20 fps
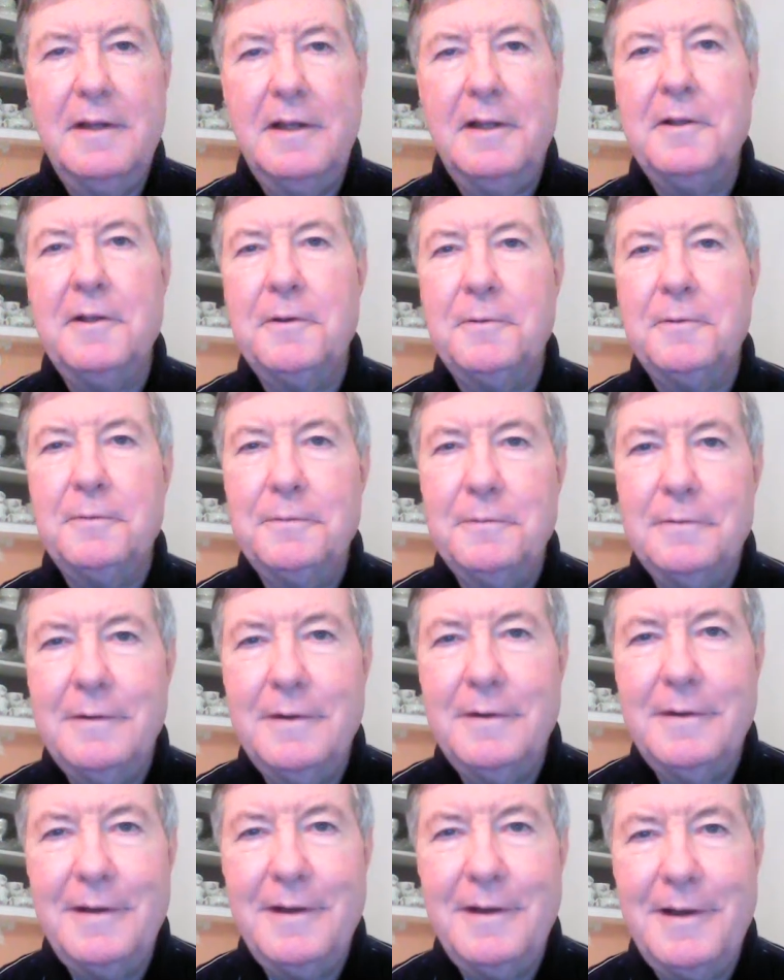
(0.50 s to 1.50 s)
Hello,
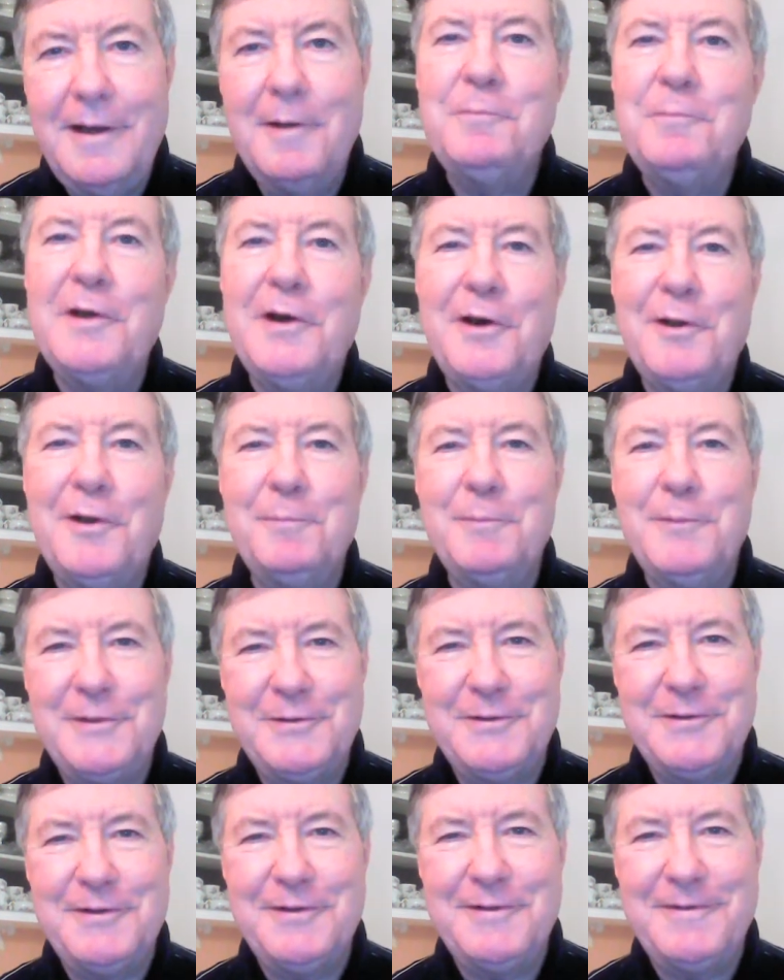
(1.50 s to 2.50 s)
I'm Don
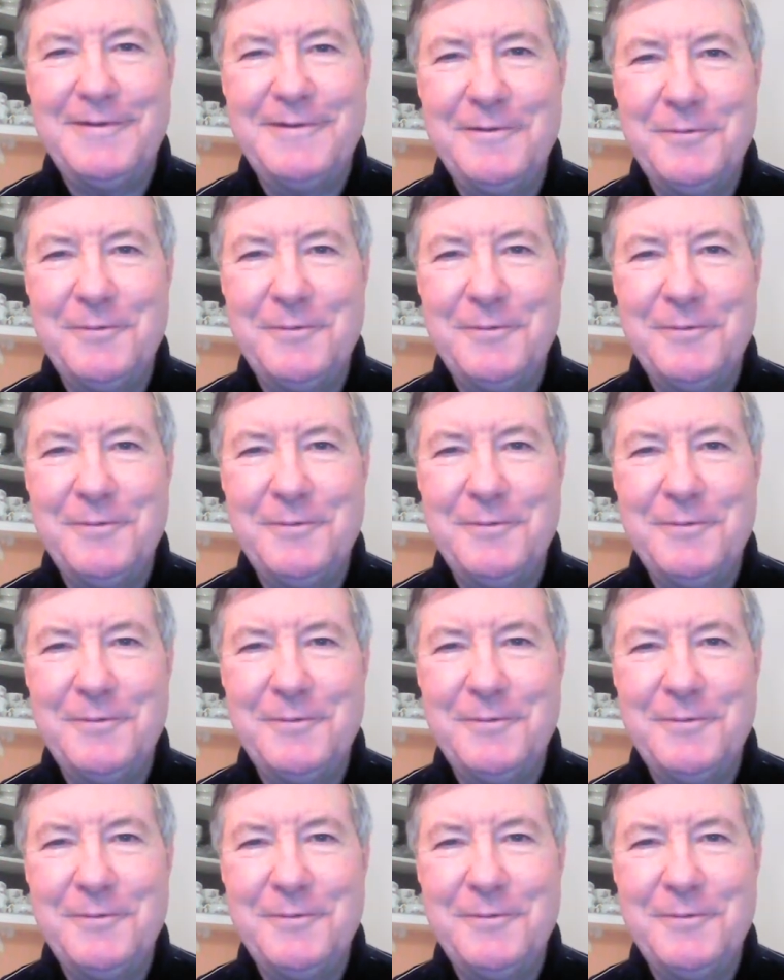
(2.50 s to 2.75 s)
Mitchell.